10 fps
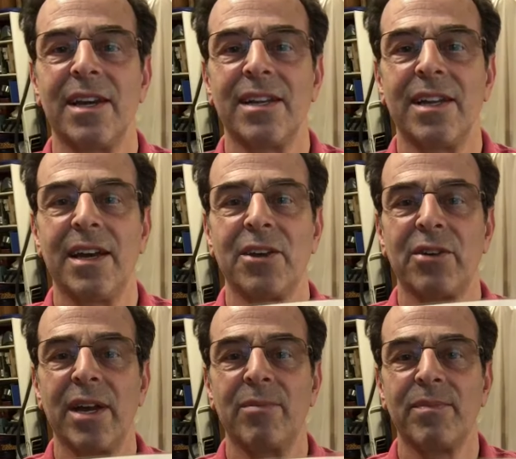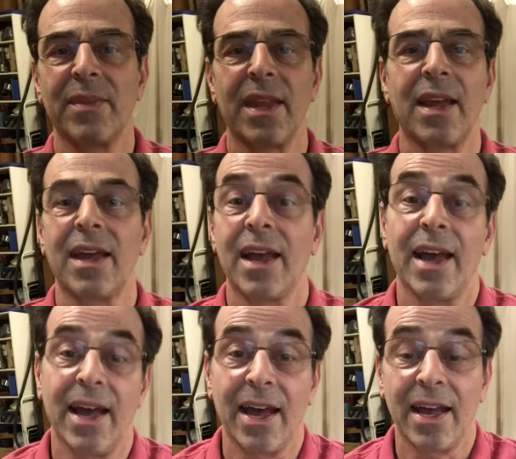a diagram
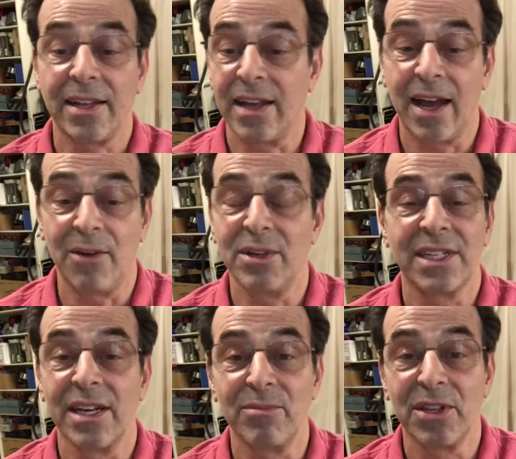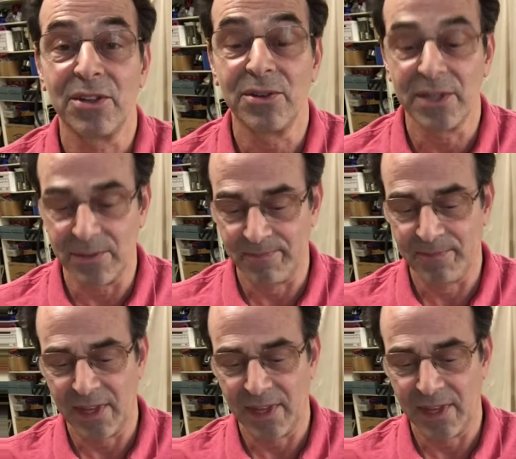and I wasn't able to do it.